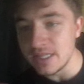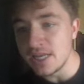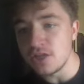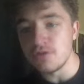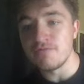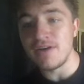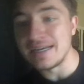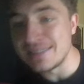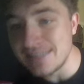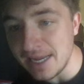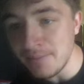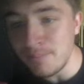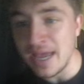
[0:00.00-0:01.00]
it, you find a
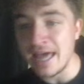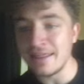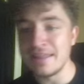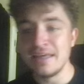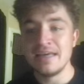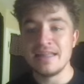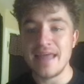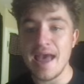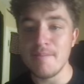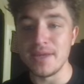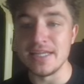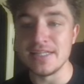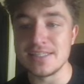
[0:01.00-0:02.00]
second path, that
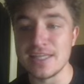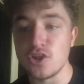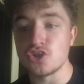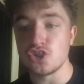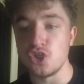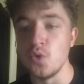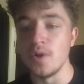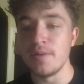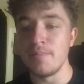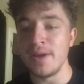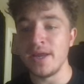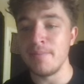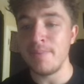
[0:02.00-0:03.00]
means that there's 2
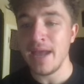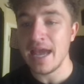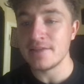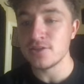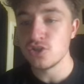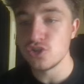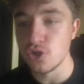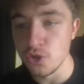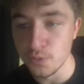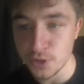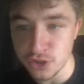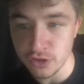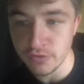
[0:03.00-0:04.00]
independent paths, so you
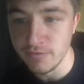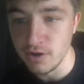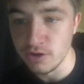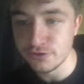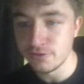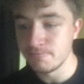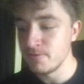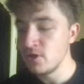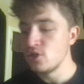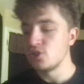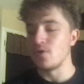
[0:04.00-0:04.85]
return false. So